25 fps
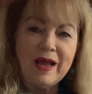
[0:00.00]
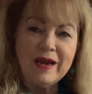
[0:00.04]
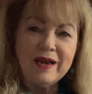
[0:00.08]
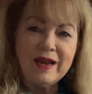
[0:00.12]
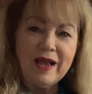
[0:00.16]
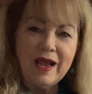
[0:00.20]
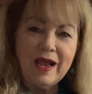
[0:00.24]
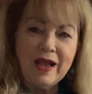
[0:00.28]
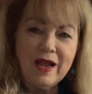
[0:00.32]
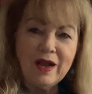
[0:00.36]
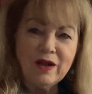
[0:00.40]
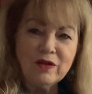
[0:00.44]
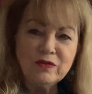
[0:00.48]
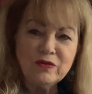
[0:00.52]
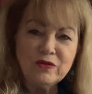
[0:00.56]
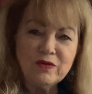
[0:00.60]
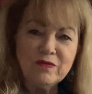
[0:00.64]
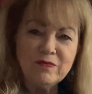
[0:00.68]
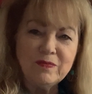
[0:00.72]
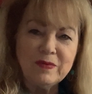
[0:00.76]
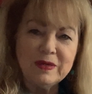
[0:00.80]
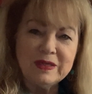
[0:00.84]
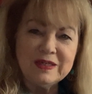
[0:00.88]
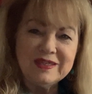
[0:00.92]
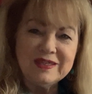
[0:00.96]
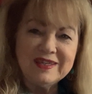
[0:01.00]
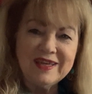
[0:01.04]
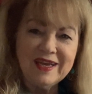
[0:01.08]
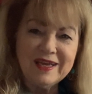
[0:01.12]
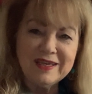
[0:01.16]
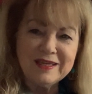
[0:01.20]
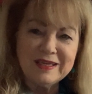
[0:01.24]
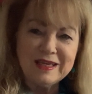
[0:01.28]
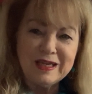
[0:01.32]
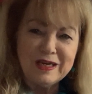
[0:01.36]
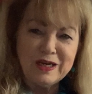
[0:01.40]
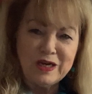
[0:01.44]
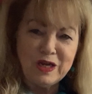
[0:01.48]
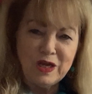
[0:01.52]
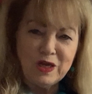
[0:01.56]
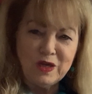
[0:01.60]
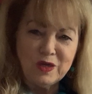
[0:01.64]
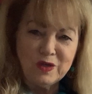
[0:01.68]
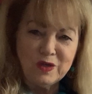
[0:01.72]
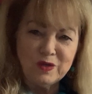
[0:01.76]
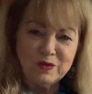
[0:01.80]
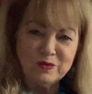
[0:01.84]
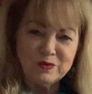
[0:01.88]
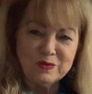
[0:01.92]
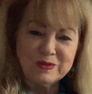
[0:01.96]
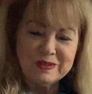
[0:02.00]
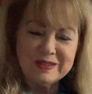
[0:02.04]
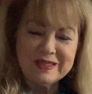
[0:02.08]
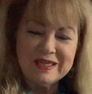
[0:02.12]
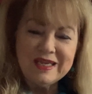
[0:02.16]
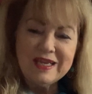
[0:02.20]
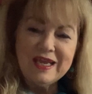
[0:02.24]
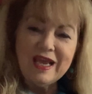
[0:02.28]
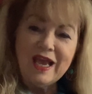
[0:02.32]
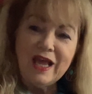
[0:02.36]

now you've been taking notes